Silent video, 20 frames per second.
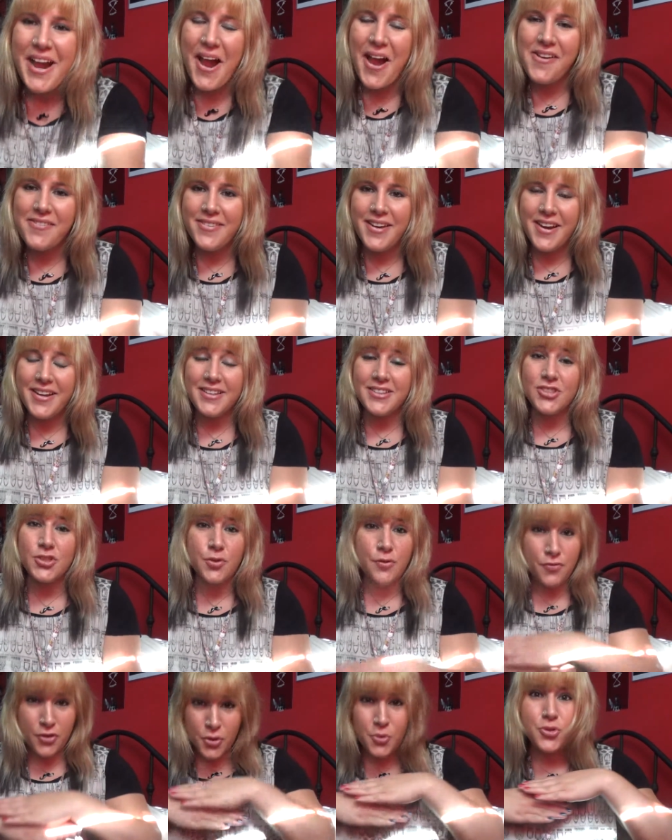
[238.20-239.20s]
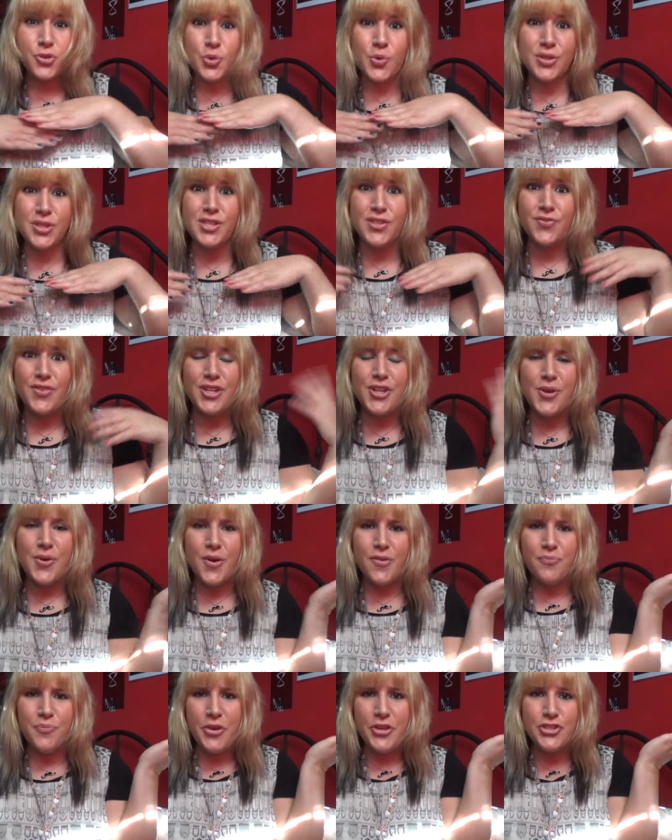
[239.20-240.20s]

Alright, so if you enjoyed this video of